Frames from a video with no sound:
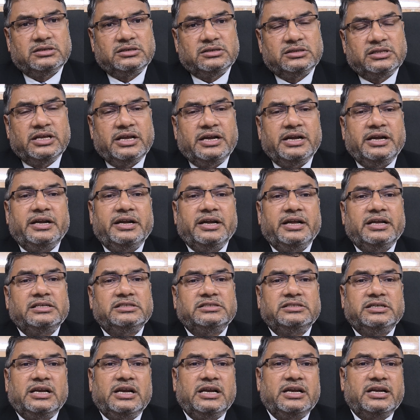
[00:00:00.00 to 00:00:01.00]
the entire
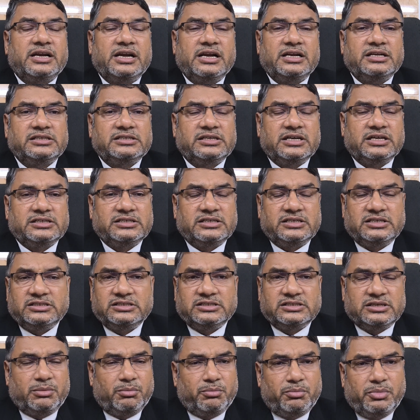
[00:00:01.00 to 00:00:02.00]
sale transaction
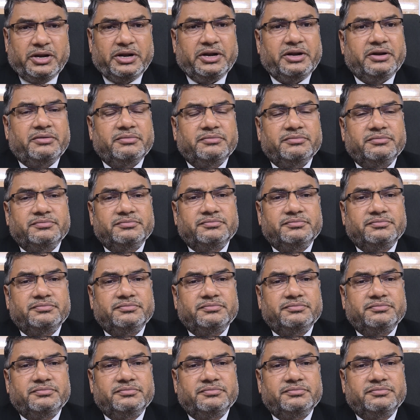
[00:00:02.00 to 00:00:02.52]
is complete.